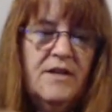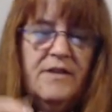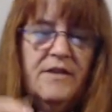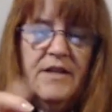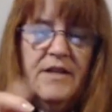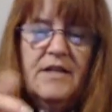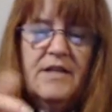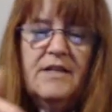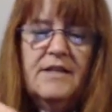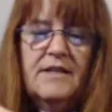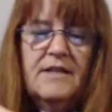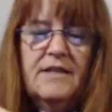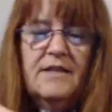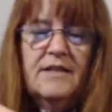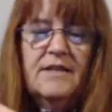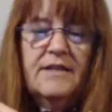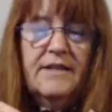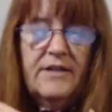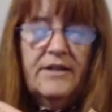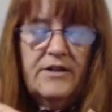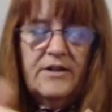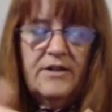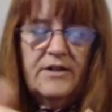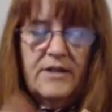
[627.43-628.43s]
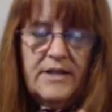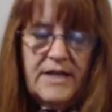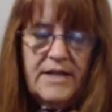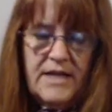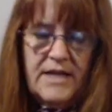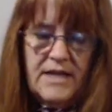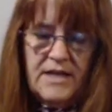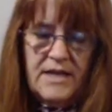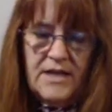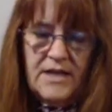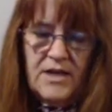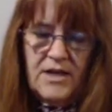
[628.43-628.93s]
Then
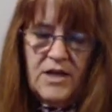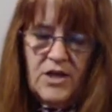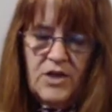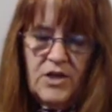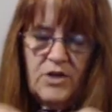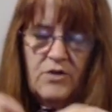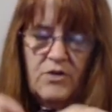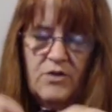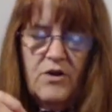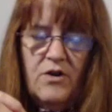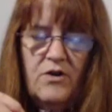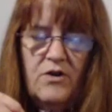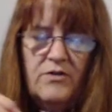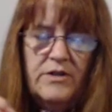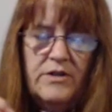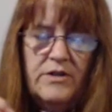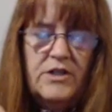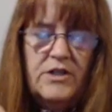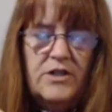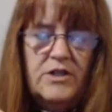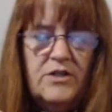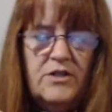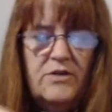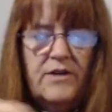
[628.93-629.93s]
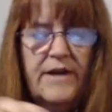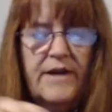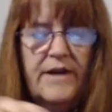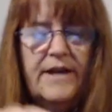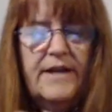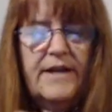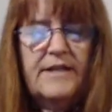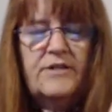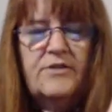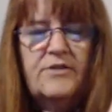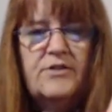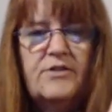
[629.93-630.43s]
literally, you only do, and
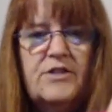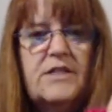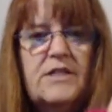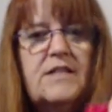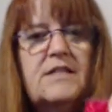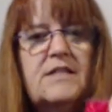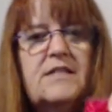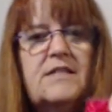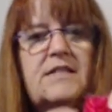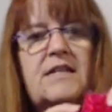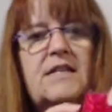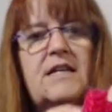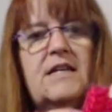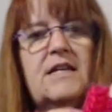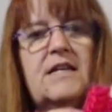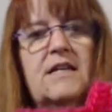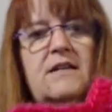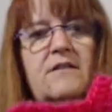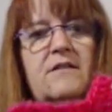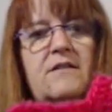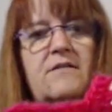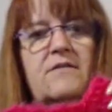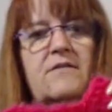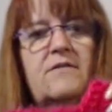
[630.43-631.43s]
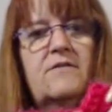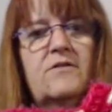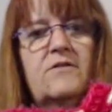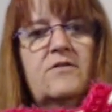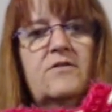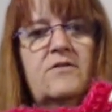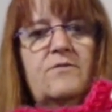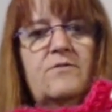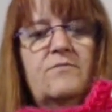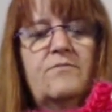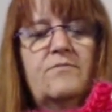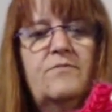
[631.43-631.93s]
I do 16,
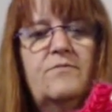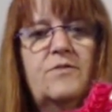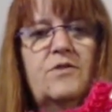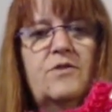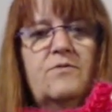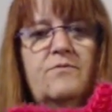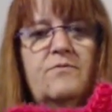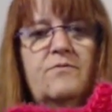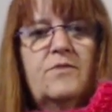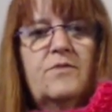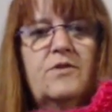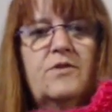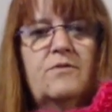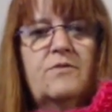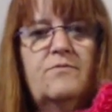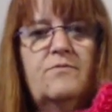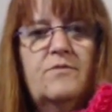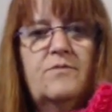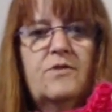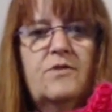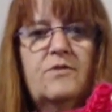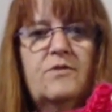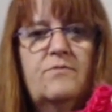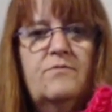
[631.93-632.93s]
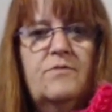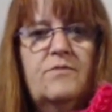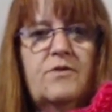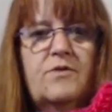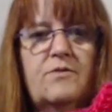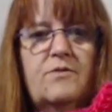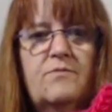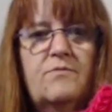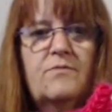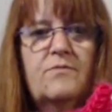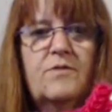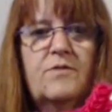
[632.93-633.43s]
doop, doop, doop, doop,
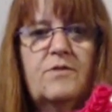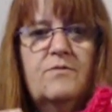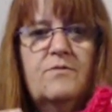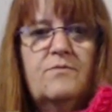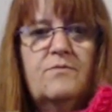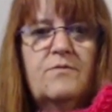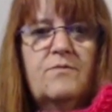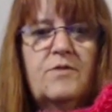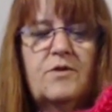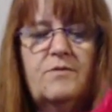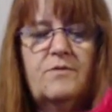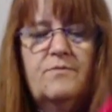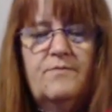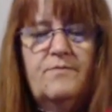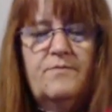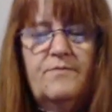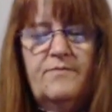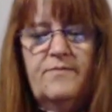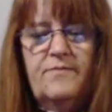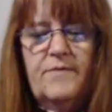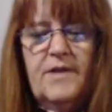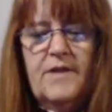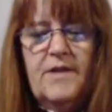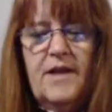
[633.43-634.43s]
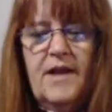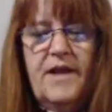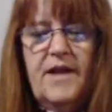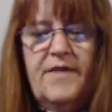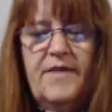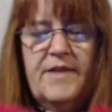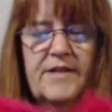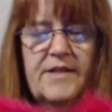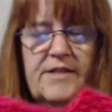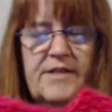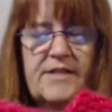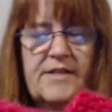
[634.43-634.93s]
doop, doop, doop,
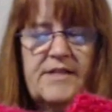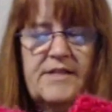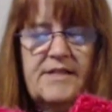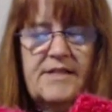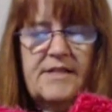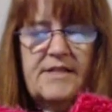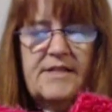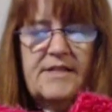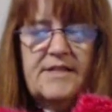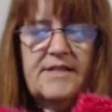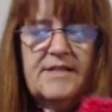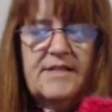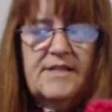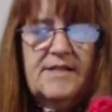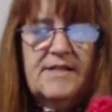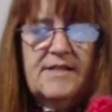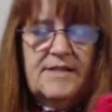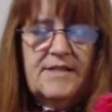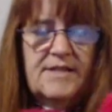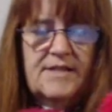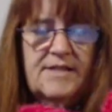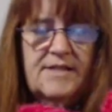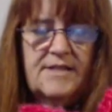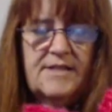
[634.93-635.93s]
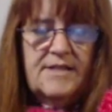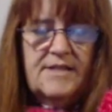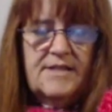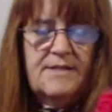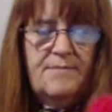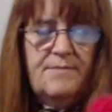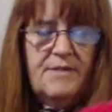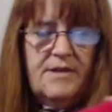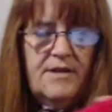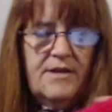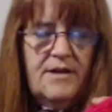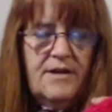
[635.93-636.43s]
and then
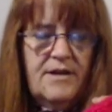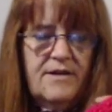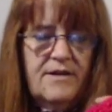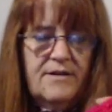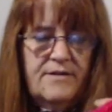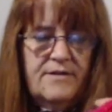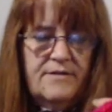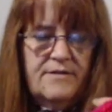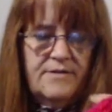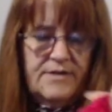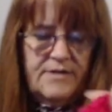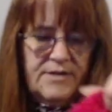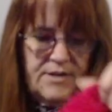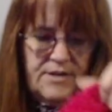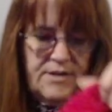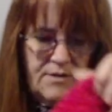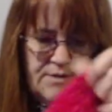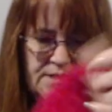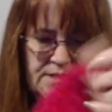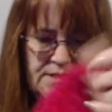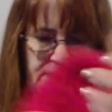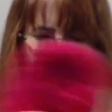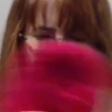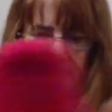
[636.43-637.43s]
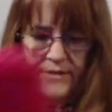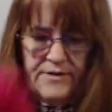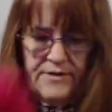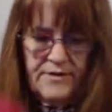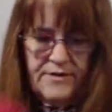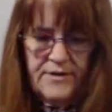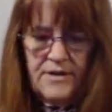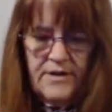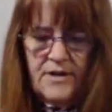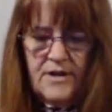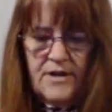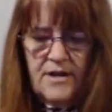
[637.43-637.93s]
snip it, or sew it
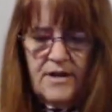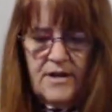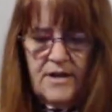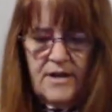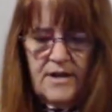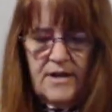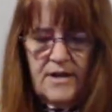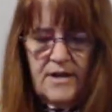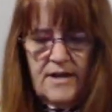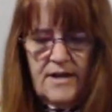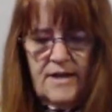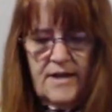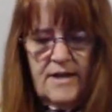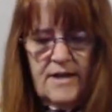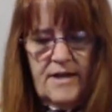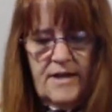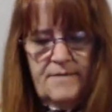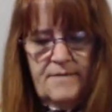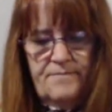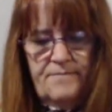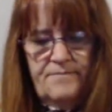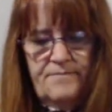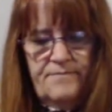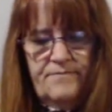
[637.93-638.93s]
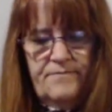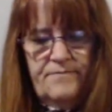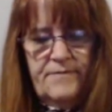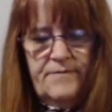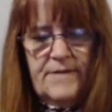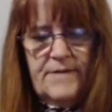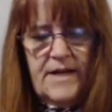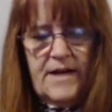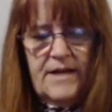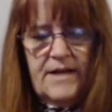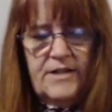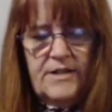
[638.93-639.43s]
together.
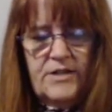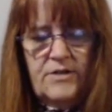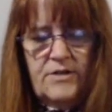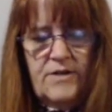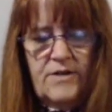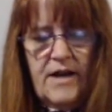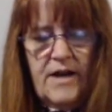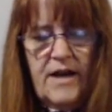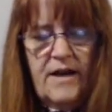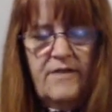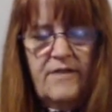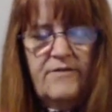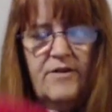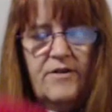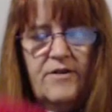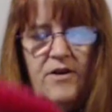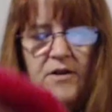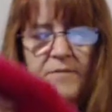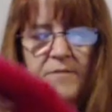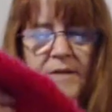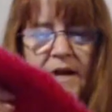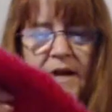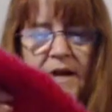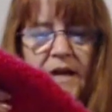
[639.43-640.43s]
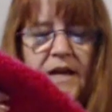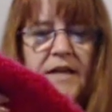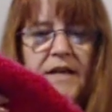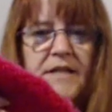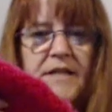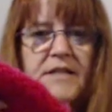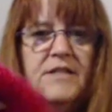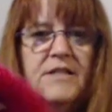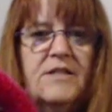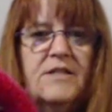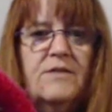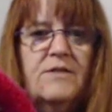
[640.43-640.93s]
Now, I do have all my
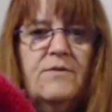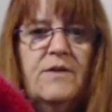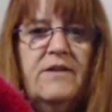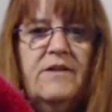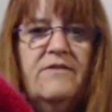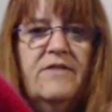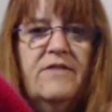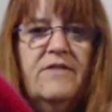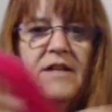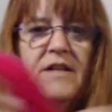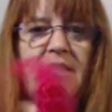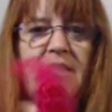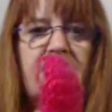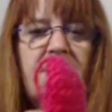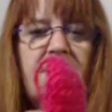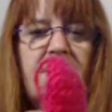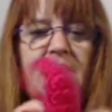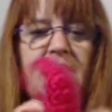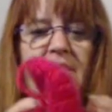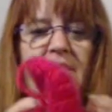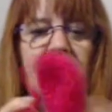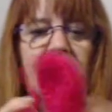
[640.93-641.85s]
ends to weave in,